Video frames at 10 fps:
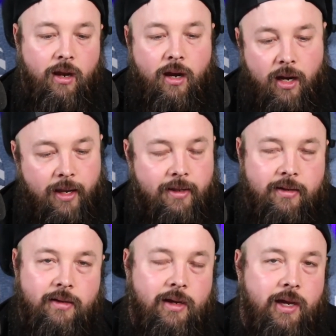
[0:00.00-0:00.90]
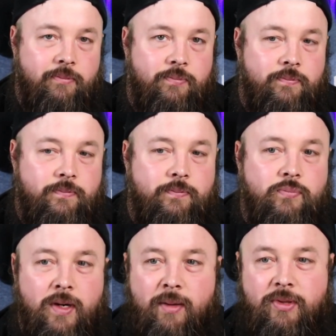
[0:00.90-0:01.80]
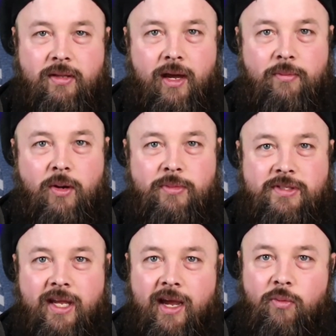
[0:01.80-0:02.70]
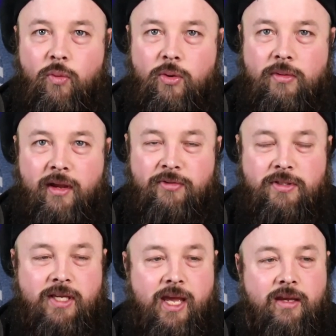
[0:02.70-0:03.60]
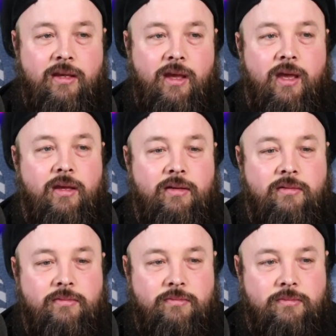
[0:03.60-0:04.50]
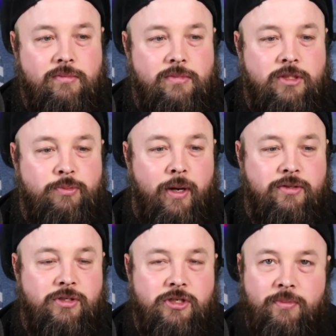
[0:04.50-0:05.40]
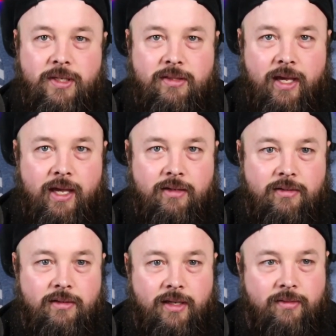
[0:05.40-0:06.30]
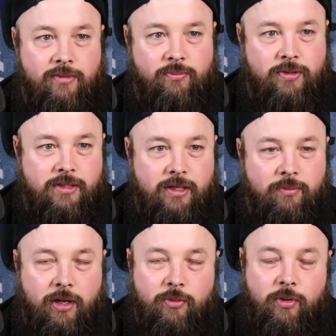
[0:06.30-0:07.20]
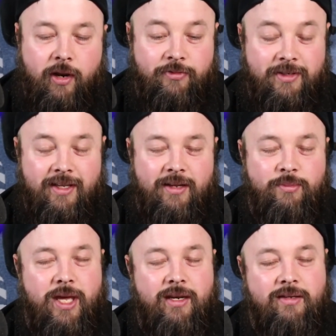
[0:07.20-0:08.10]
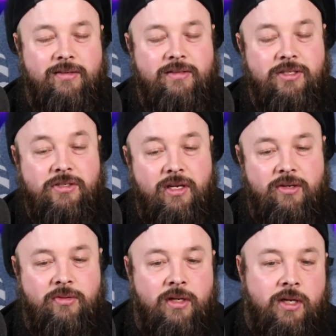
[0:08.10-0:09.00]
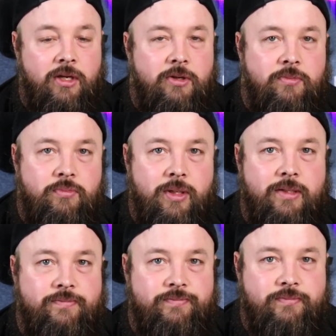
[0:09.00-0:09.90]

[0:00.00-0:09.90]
I'm gonna say I won't ever take a sponsorship like that, because I probably won't ever get him any on this channel. But